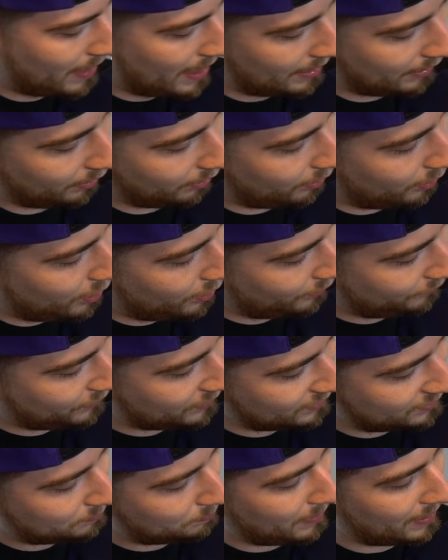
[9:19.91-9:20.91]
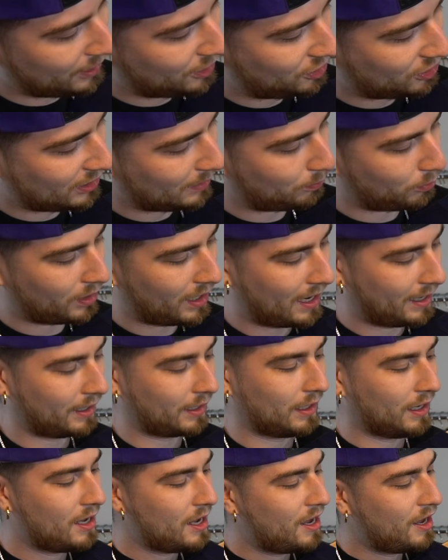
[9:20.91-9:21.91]
I love the spaceship with kind
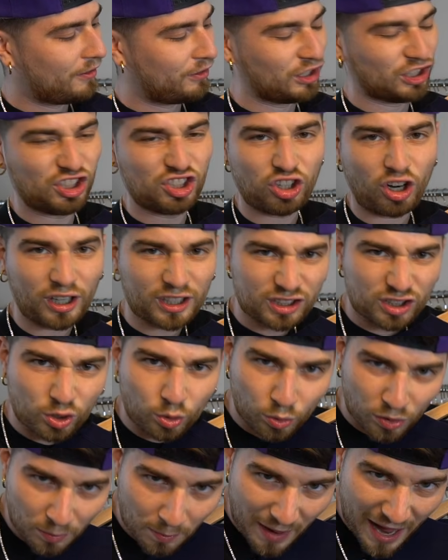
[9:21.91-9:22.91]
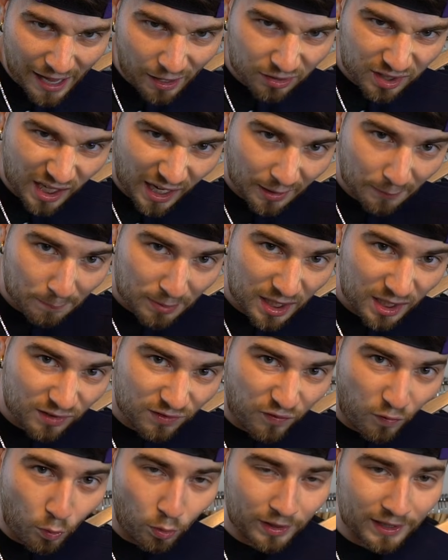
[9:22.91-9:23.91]
of the shark tooth mouth, kind of P
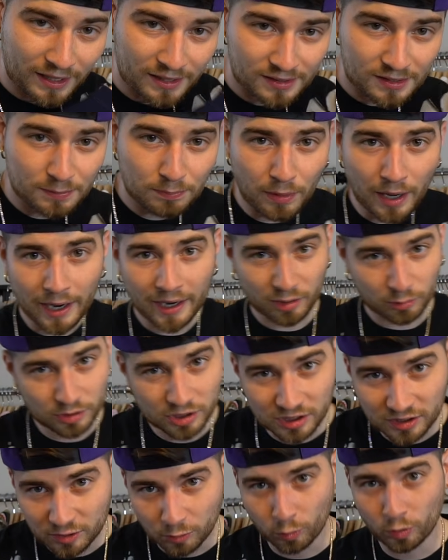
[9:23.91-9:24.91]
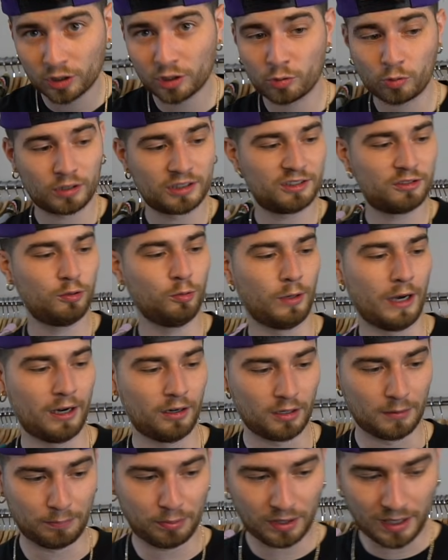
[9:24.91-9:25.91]
forty inspired, which is a World War Two
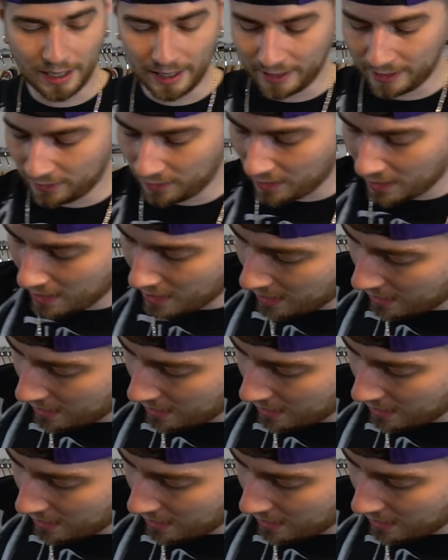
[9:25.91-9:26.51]
era plane.